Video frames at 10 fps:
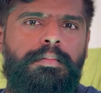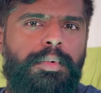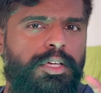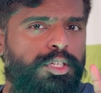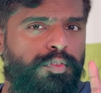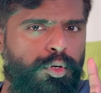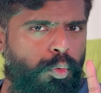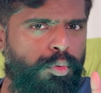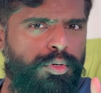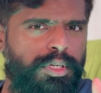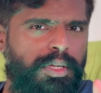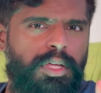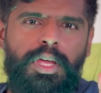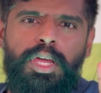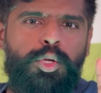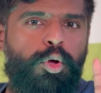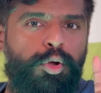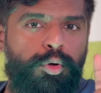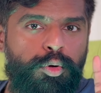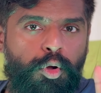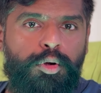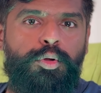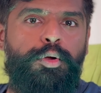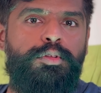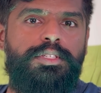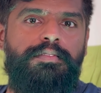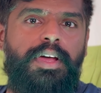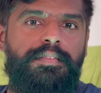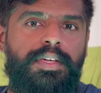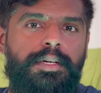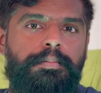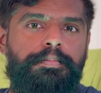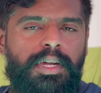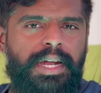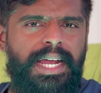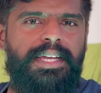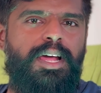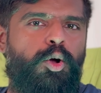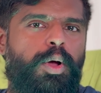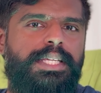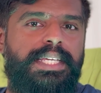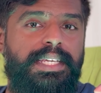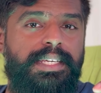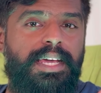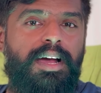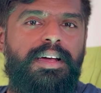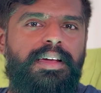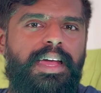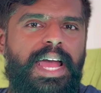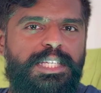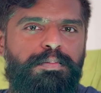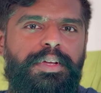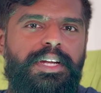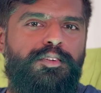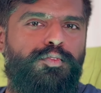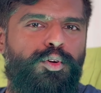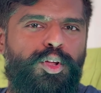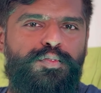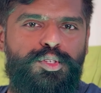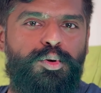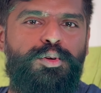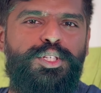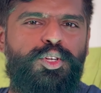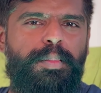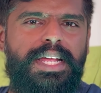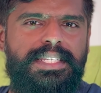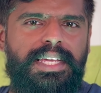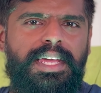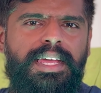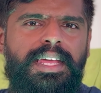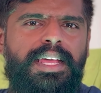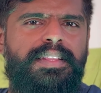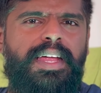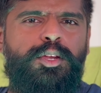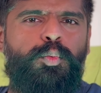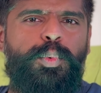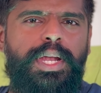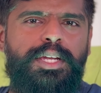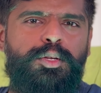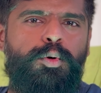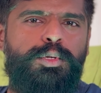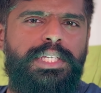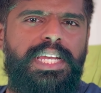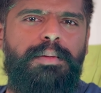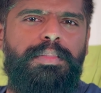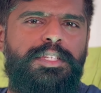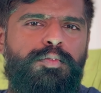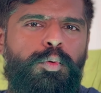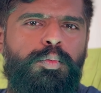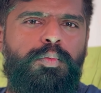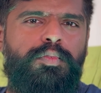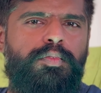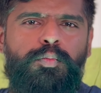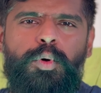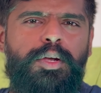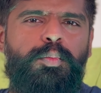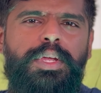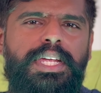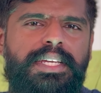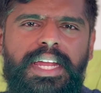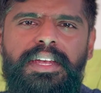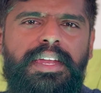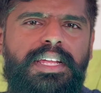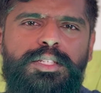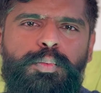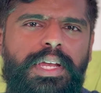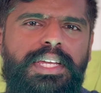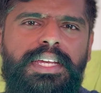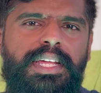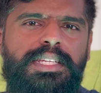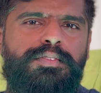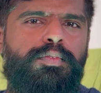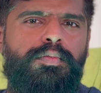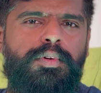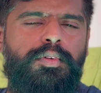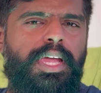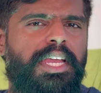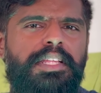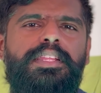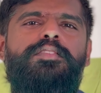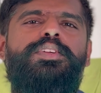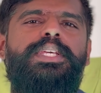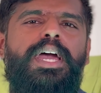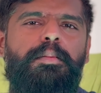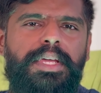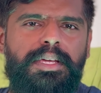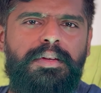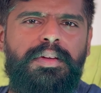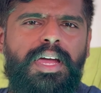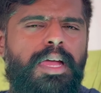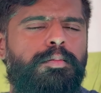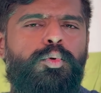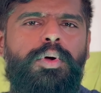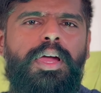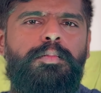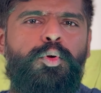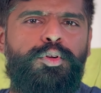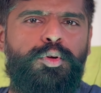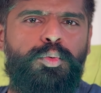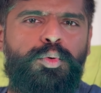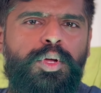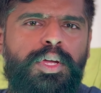because if you don't, you are not going to survive here. Right now, as a young aspirant full of josh, you might say that you're willing to go sleepless for 1 week, 10 days, 20 days, anything for the army. I'm going to do